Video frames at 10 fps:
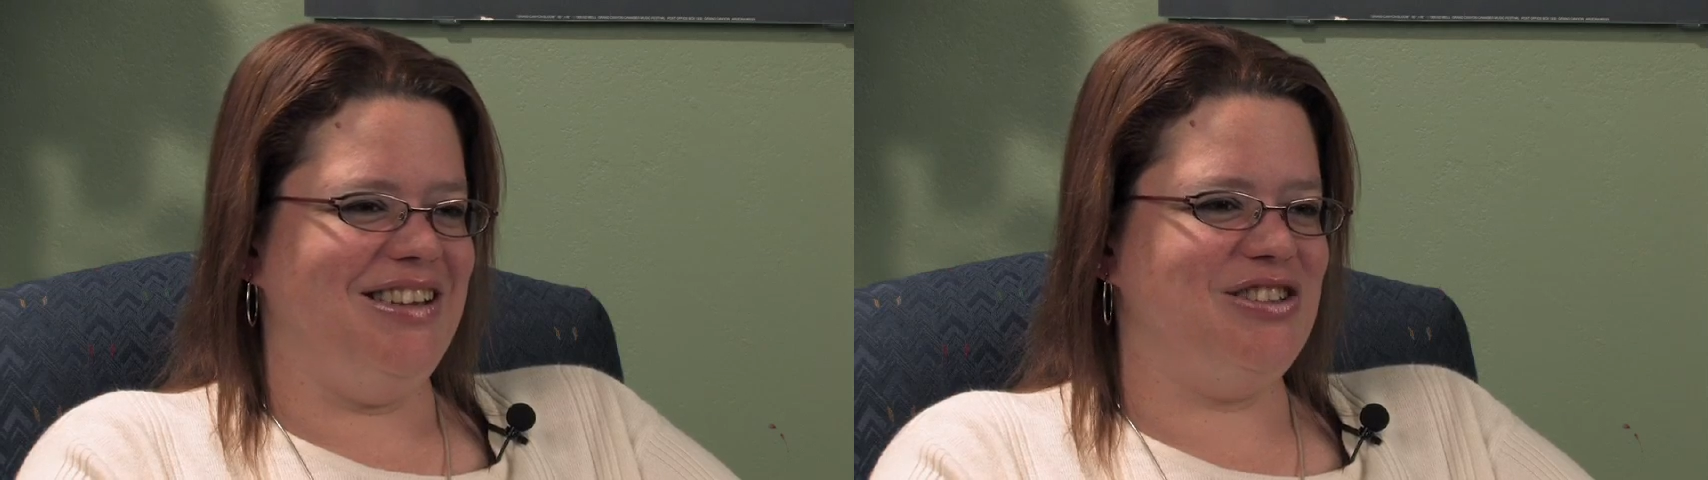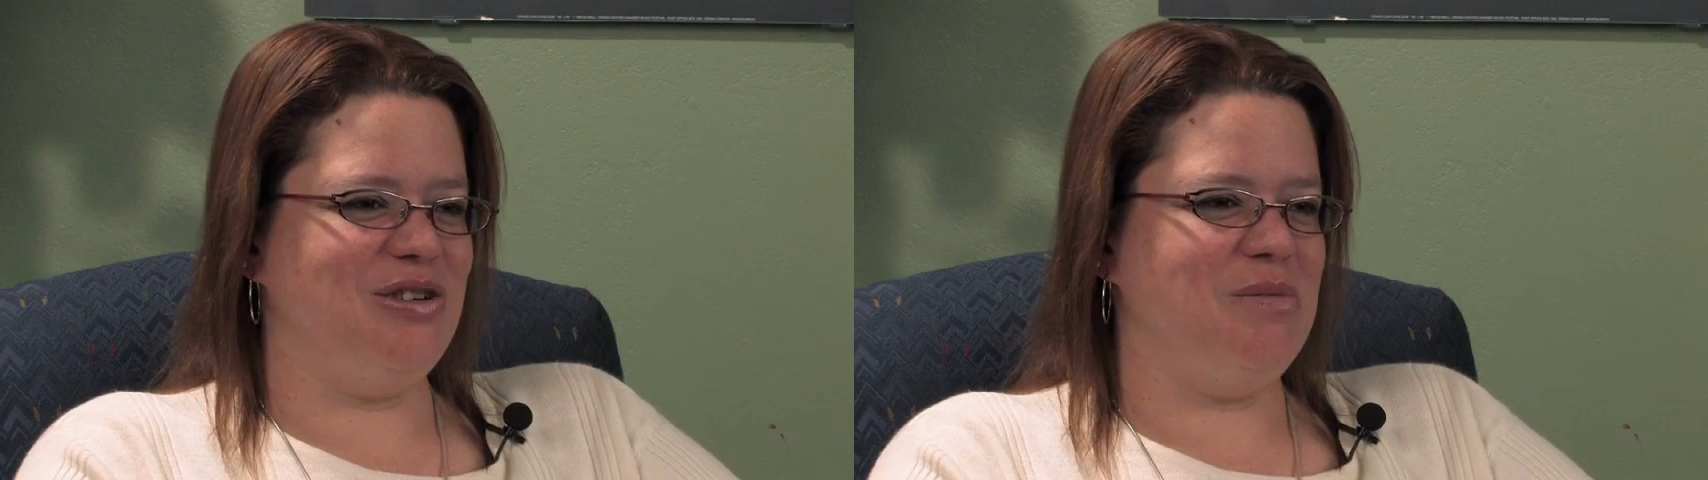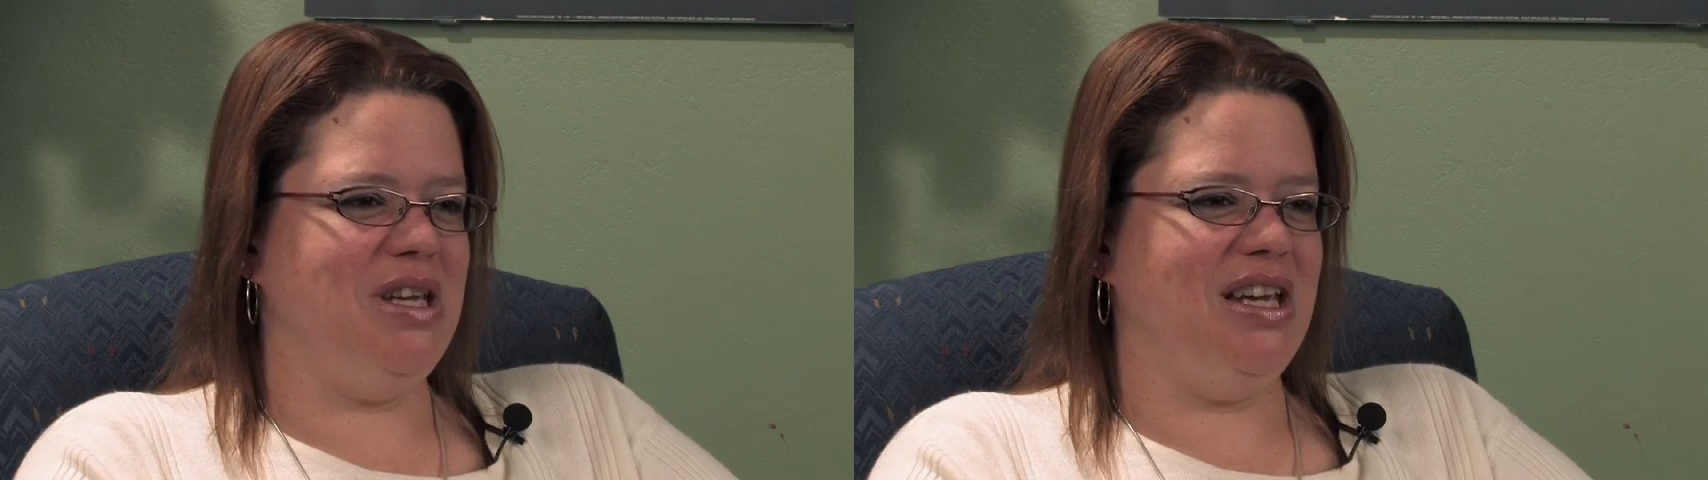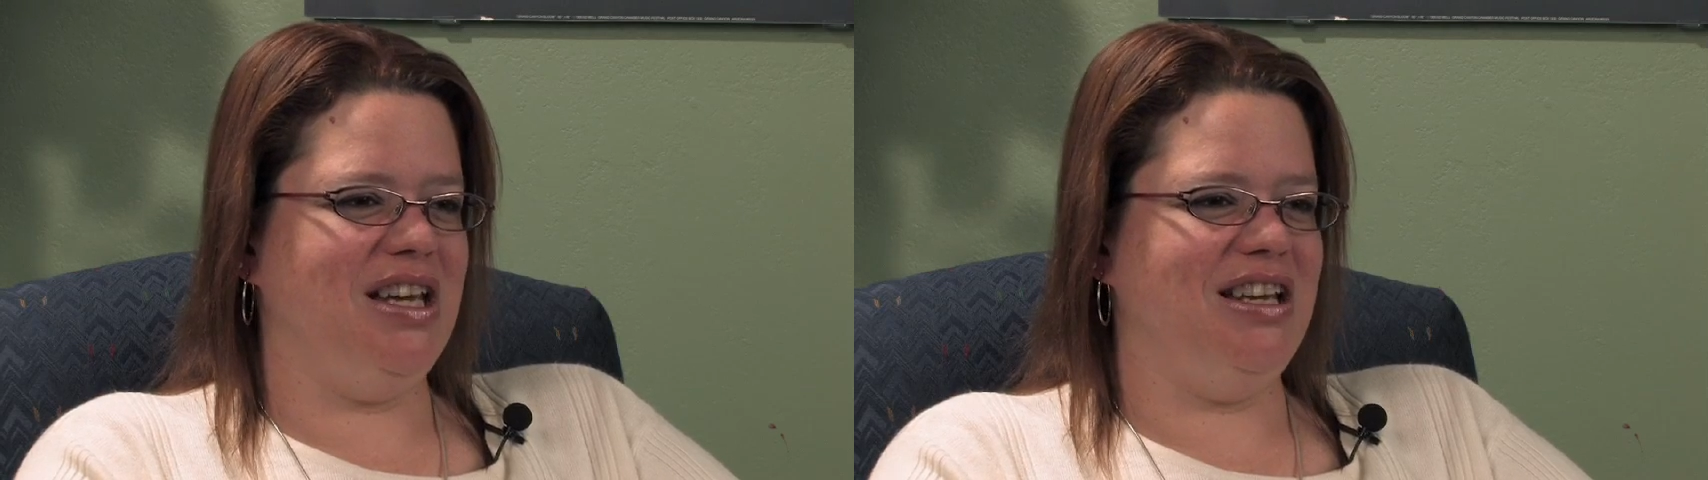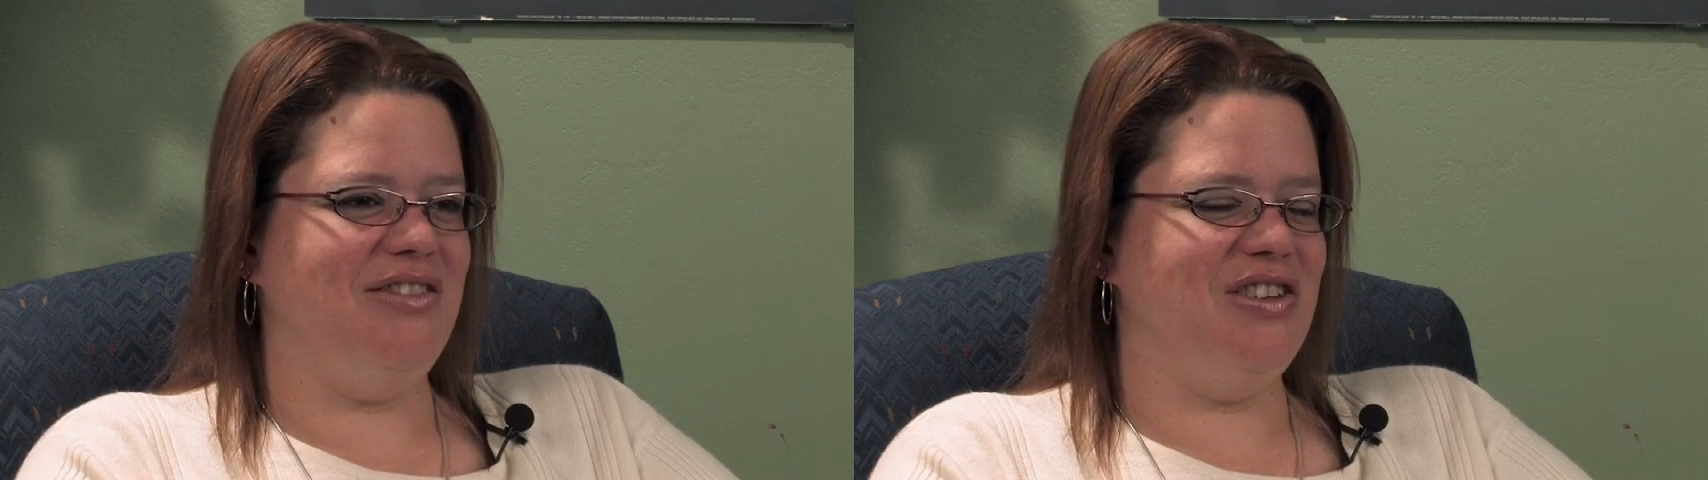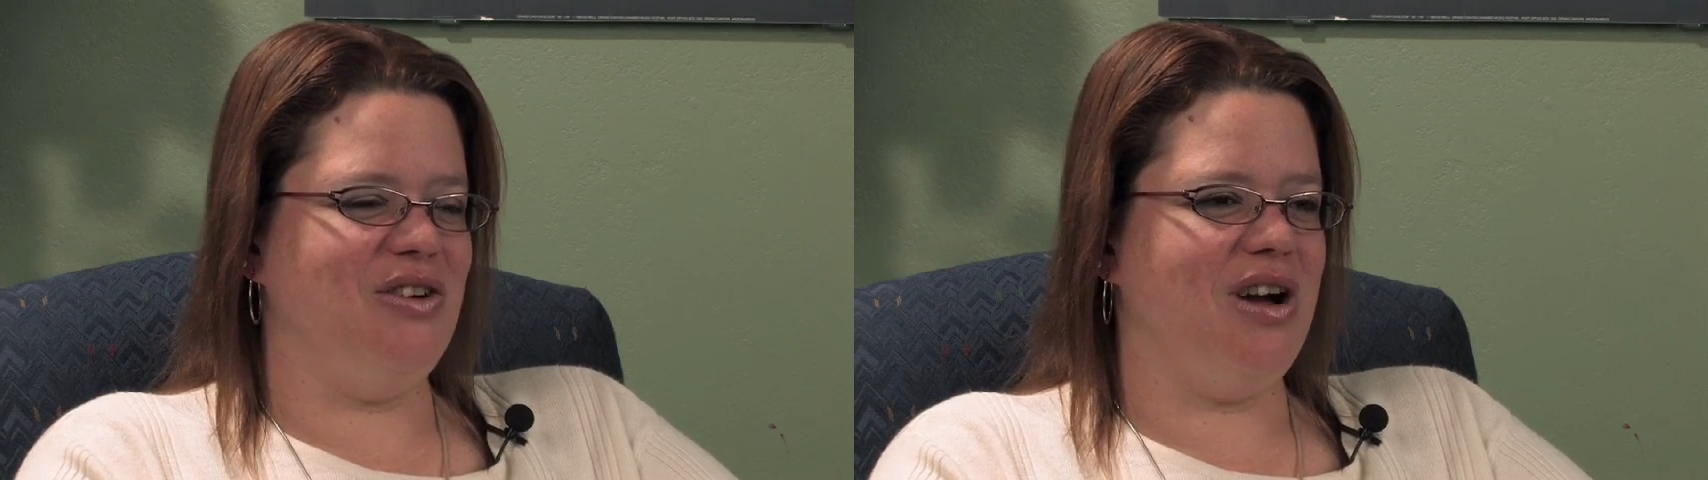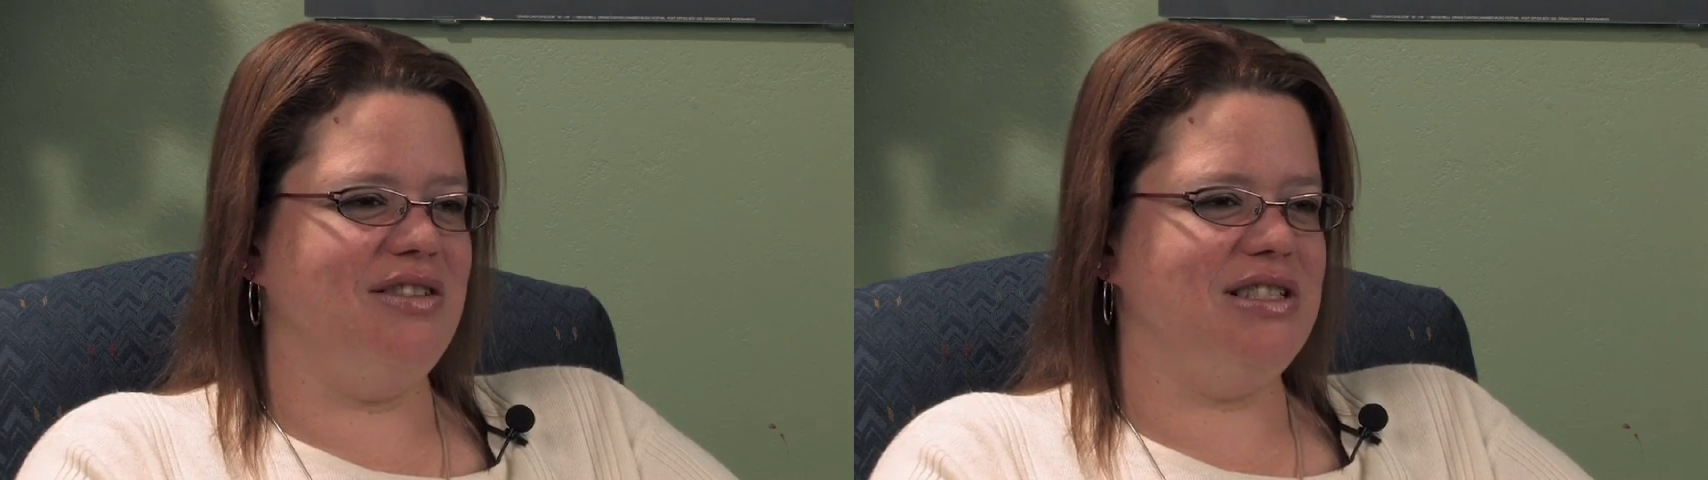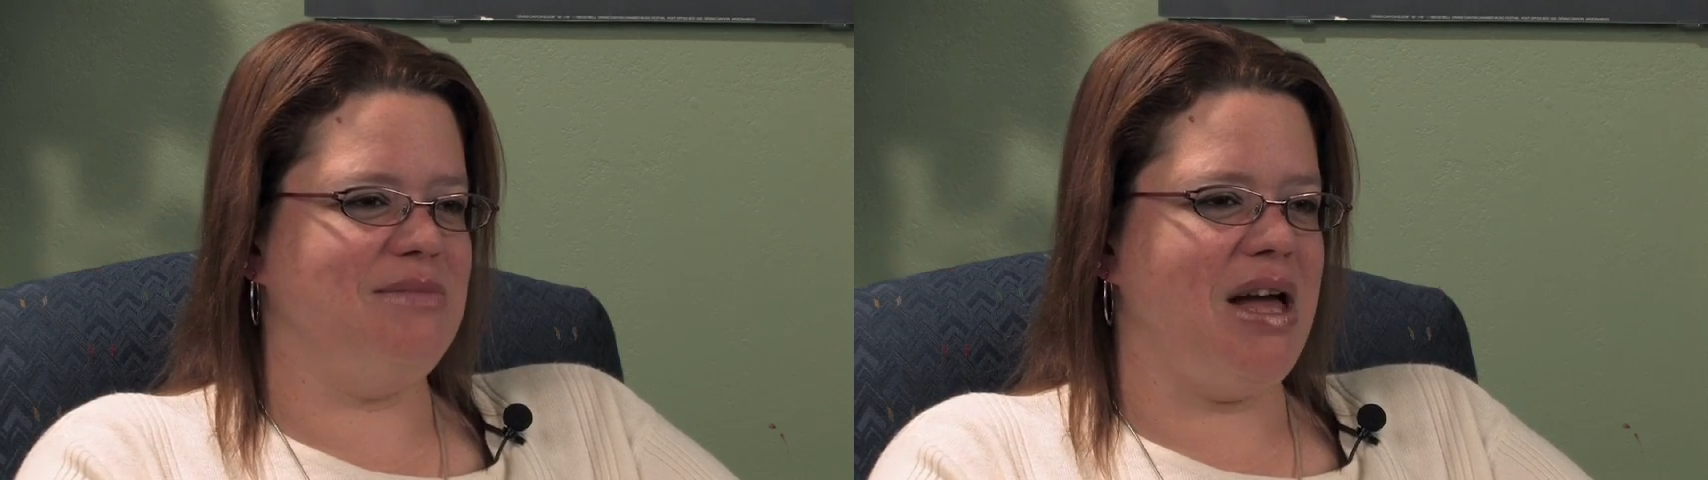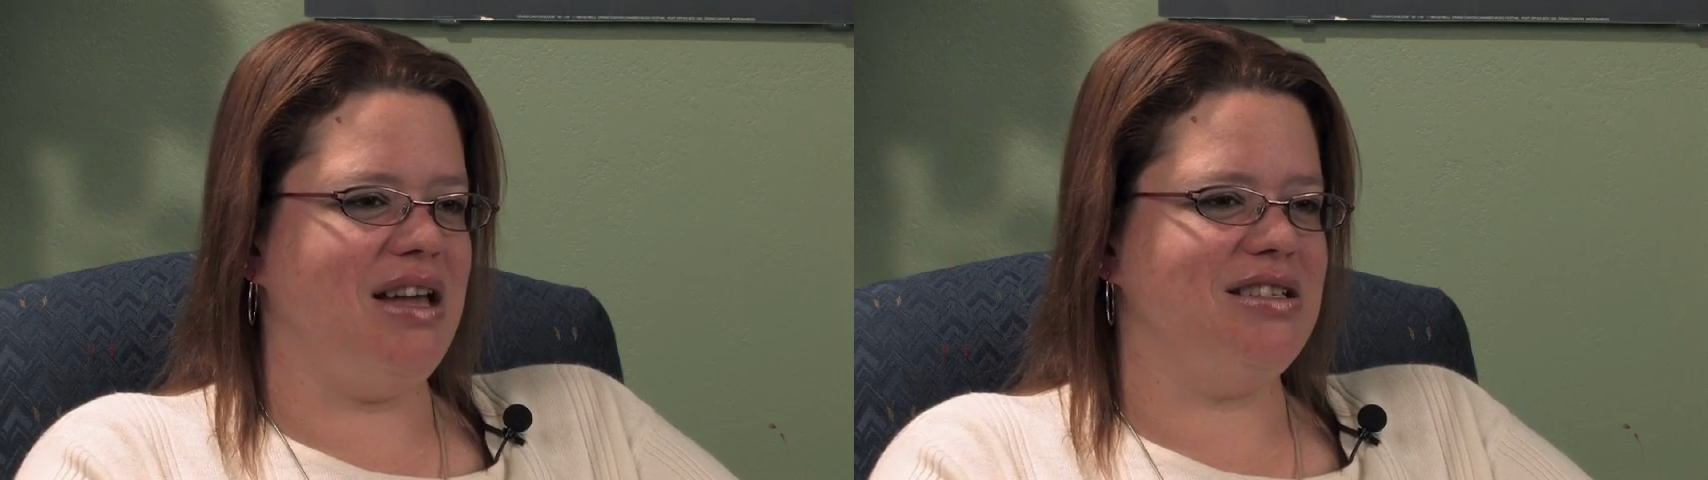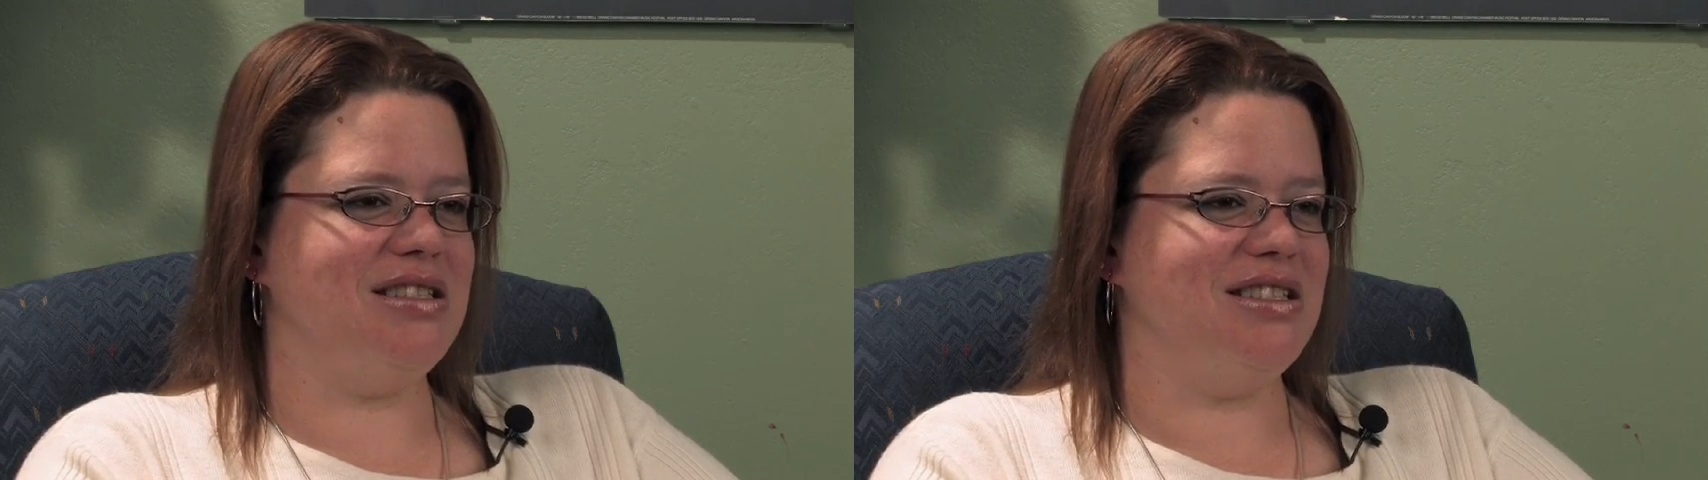took me in, even though I was a
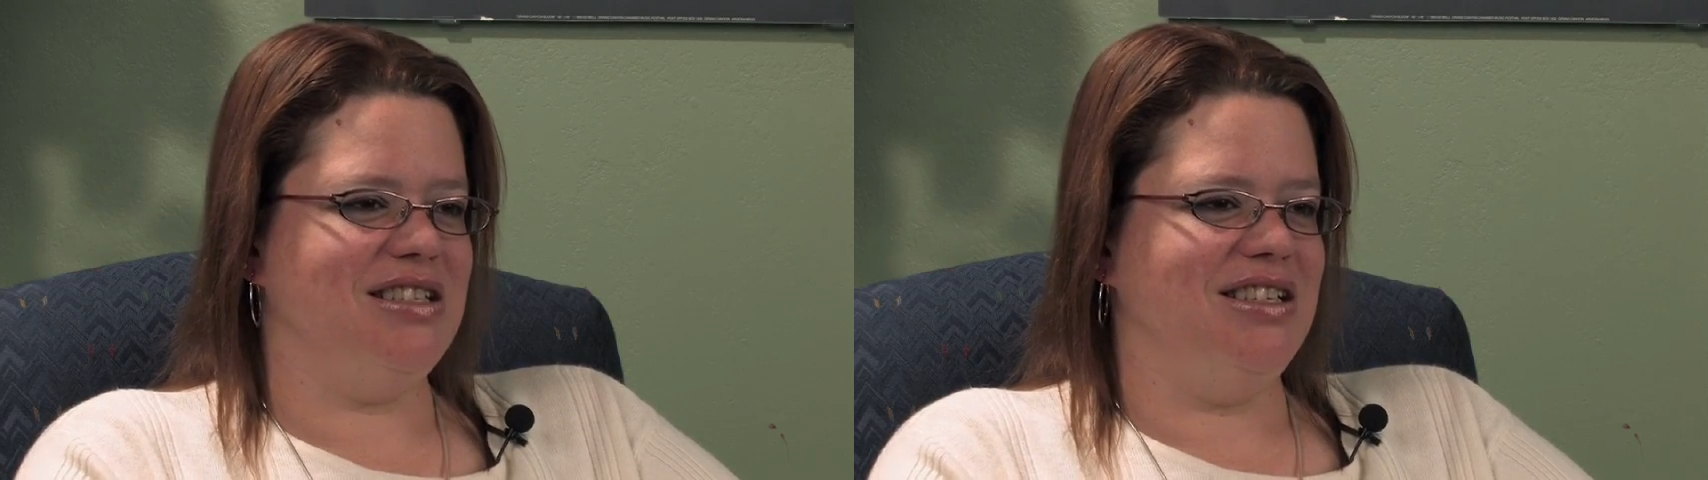mess,